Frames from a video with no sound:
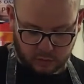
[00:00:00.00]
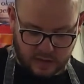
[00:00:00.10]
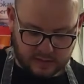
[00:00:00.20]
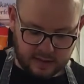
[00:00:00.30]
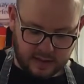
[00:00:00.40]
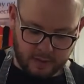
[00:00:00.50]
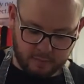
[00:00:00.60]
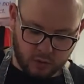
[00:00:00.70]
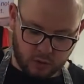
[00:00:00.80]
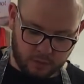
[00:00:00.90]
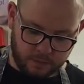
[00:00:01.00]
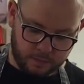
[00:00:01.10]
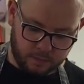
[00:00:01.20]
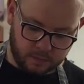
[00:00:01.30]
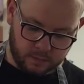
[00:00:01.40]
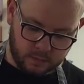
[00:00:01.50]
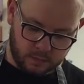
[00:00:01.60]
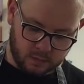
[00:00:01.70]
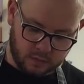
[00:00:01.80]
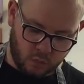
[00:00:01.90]
Add a little bit more,
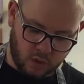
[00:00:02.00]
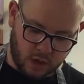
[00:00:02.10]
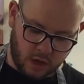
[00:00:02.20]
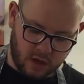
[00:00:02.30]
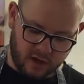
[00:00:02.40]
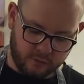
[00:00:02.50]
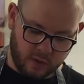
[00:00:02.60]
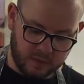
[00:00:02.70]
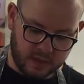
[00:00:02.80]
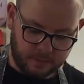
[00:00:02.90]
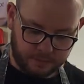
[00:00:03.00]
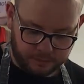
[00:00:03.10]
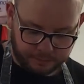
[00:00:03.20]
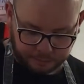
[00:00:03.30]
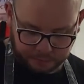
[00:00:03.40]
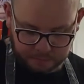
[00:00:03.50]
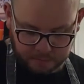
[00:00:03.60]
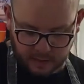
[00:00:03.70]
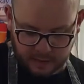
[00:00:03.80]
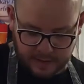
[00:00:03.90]
so 1.5 probably.
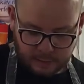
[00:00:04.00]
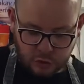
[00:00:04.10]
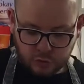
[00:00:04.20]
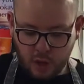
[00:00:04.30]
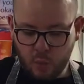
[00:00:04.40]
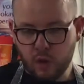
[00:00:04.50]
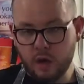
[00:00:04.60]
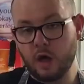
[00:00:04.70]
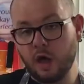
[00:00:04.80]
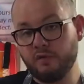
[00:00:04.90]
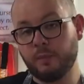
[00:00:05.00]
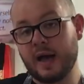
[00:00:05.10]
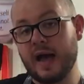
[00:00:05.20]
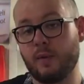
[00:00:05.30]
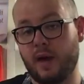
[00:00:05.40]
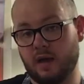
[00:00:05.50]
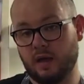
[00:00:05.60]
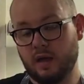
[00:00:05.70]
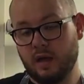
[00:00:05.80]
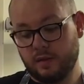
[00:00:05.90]
Now you don't want to overpower
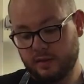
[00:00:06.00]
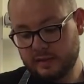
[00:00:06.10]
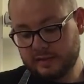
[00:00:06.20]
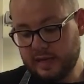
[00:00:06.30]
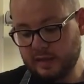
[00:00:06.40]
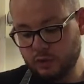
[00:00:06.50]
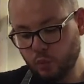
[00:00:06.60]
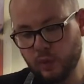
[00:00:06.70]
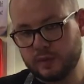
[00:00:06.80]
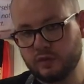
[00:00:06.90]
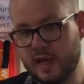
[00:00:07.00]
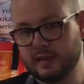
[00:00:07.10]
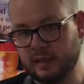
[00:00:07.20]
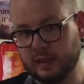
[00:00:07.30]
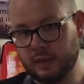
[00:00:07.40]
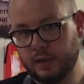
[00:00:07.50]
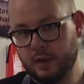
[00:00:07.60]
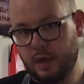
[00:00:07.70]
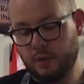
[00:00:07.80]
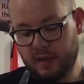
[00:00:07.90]
the salad with the dressing,
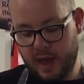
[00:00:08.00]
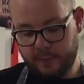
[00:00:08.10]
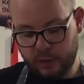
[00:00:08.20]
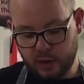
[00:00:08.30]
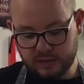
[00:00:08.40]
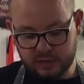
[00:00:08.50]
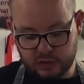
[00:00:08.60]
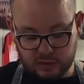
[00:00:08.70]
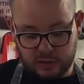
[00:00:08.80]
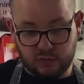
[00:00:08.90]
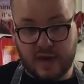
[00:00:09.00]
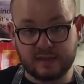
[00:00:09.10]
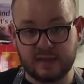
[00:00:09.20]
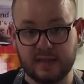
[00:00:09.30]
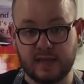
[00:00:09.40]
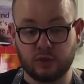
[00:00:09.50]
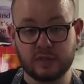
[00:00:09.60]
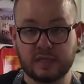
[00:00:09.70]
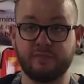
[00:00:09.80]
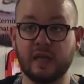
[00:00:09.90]
okay? Because the dressing
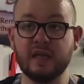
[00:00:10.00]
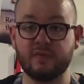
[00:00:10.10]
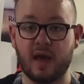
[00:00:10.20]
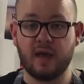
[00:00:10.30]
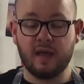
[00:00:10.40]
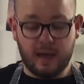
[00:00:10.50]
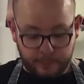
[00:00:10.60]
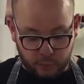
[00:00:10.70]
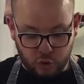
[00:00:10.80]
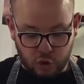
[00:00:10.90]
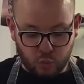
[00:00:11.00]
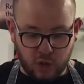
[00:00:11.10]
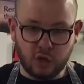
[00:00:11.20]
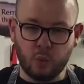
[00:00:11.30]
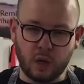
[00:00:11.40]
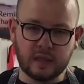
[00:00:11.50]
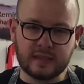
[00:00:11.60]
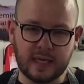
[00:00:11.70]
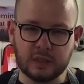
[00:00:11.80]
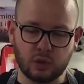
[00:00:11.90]
does add flavour, but you want
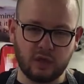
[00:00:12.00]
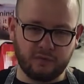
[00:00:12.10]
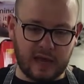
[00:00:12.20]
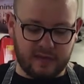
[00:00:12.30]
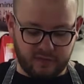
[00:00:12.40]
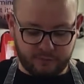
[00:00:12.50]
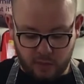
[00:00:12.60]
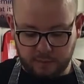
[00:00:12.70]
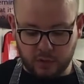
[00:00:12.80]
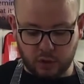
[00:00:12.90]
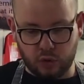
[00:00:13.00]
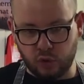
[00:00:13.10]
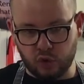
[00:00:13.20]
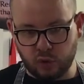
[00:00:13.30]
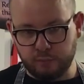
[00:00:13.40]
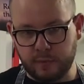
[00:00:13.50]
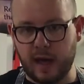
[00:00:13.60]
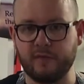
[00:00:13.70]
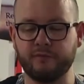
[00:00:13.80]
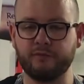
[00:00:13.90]
to taste all the flavour from the cucumber
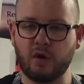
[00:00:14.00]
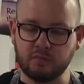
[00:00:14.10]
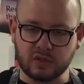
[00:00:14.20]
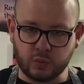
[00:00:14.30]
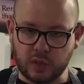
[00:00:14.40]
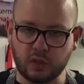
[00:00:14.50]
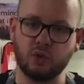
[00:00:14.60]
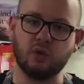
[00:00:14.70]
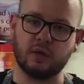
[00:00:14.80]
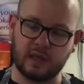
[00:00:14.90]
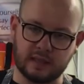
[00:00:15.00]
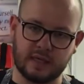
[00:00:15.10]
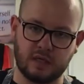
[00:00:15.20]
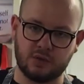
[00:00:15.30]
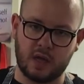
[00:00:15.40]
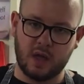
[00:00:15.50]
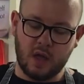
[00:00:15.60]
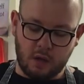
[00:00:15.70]
and from the sweet corn, etc.